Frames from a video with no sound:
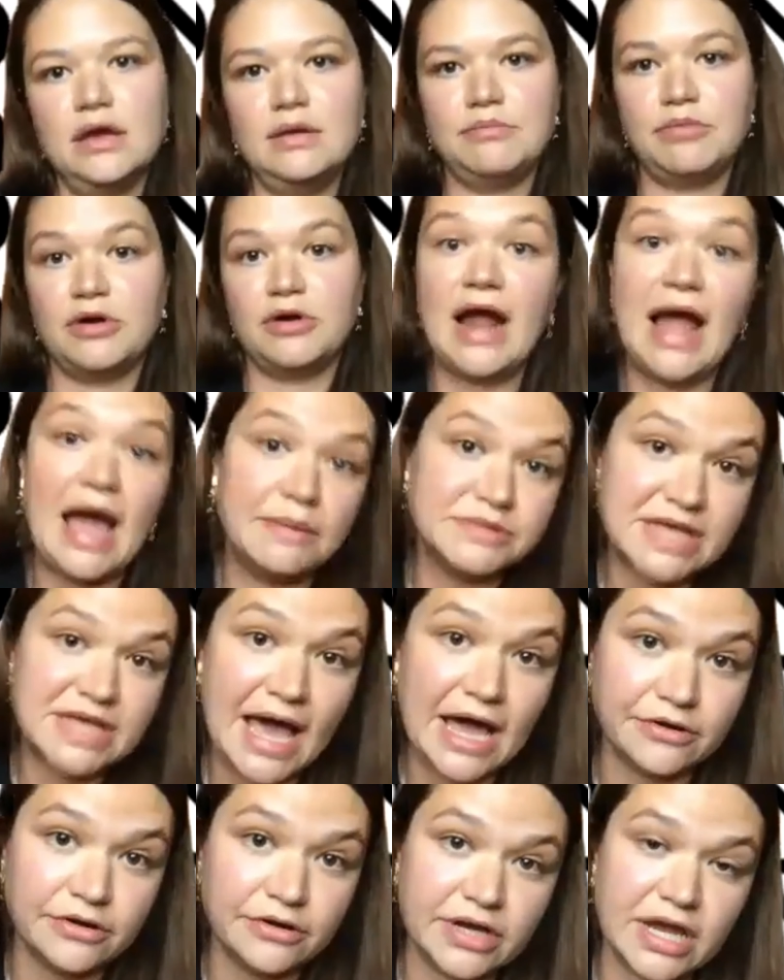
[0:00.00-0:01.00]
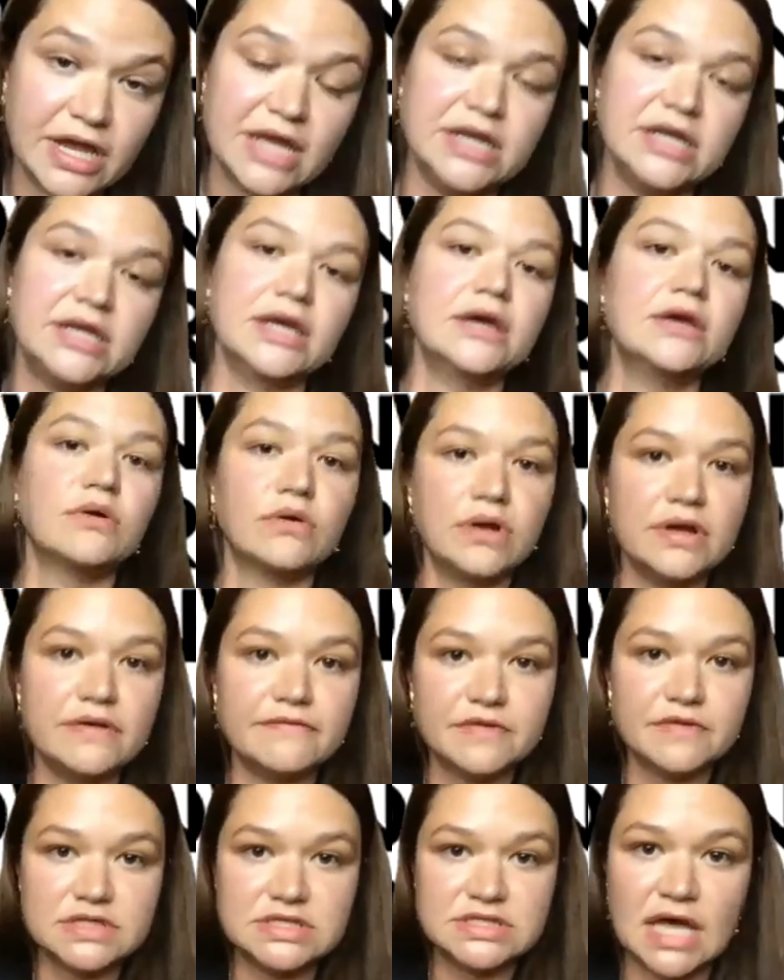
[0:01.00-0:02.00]
perhaps aggregating it, or
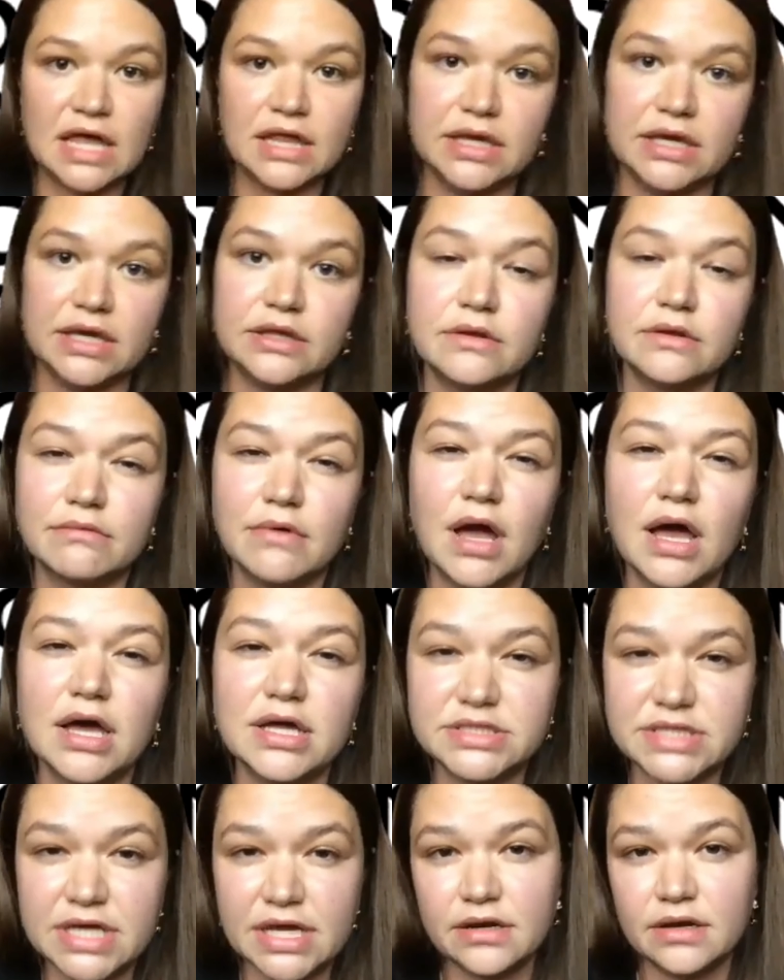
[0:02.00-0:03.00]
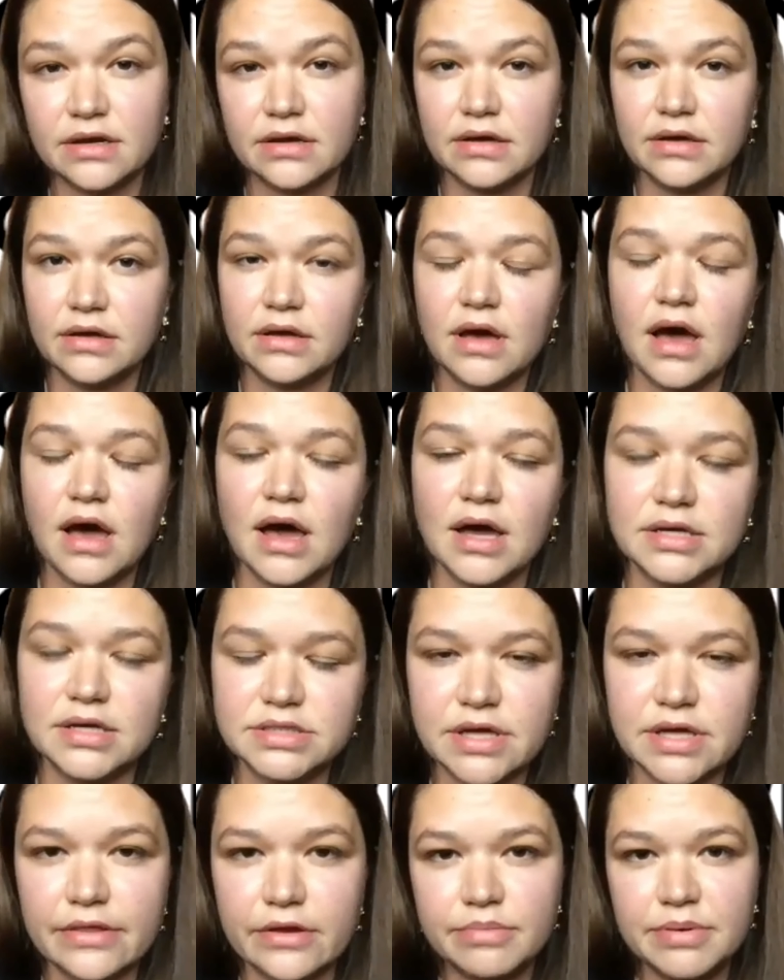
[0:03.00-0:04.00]
even selling the raw data on to
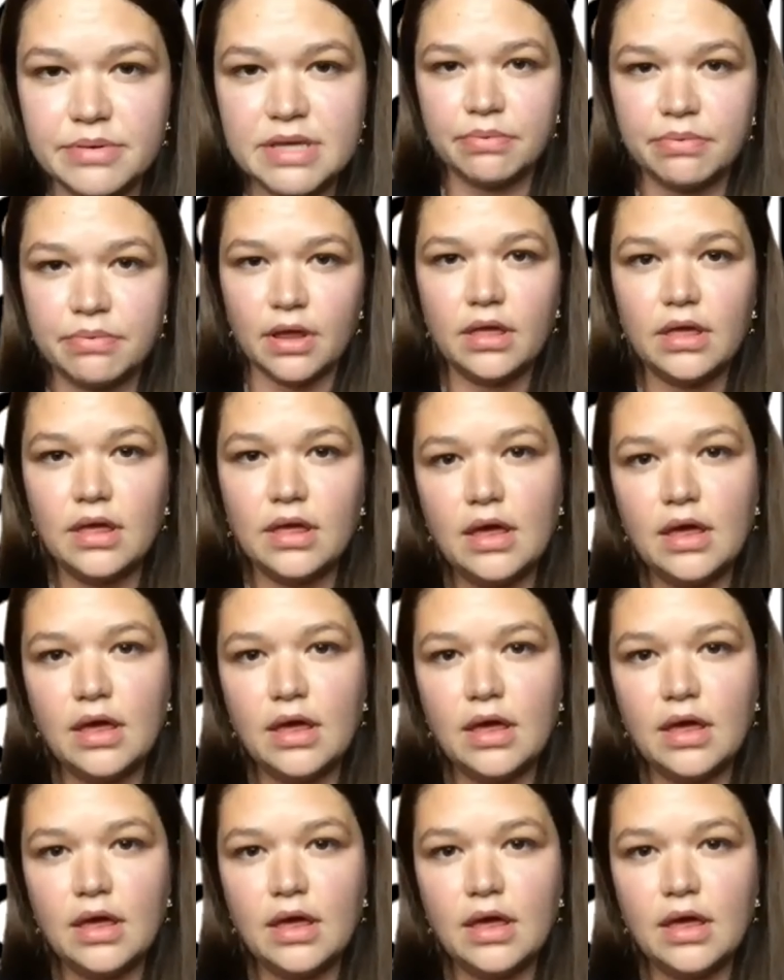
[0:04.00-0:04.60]
other people.